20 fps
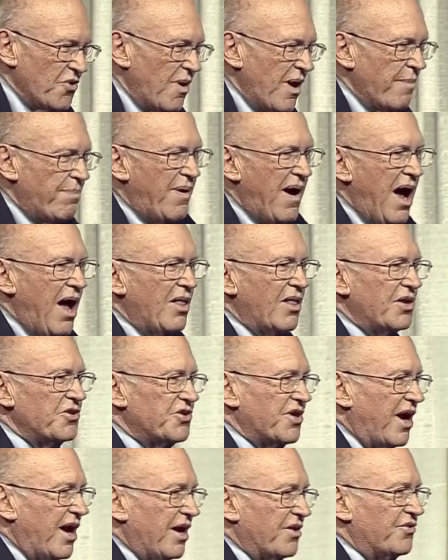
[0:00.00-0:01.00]
I
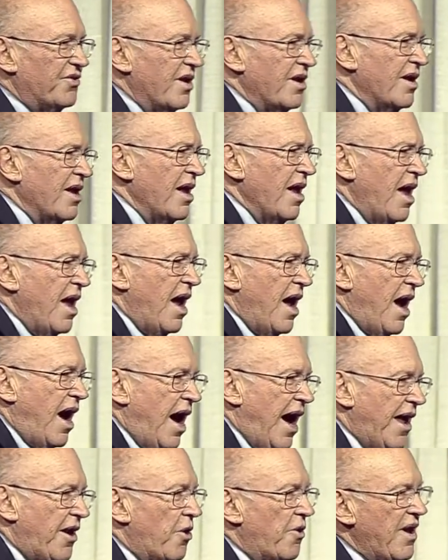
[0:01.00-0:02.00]
apologize.
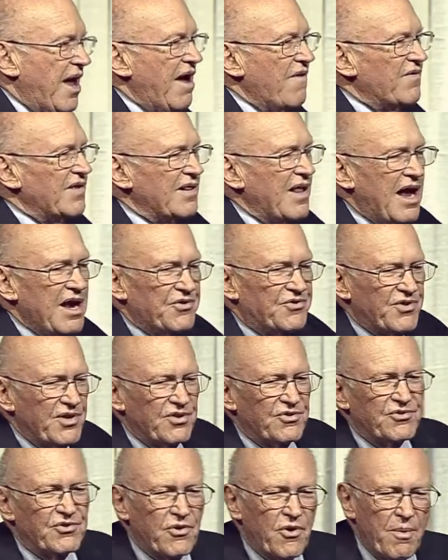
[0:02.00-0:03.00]
I don't have a
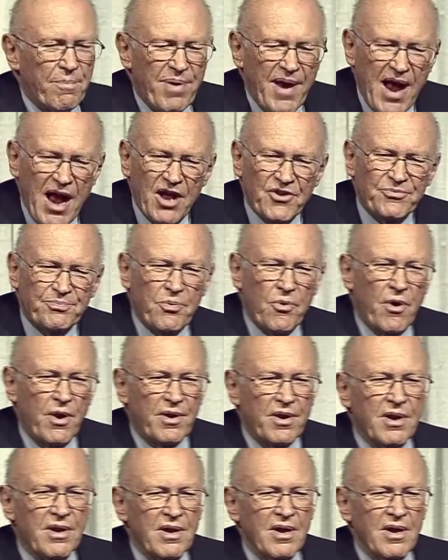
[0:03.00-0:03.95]
license or a passport,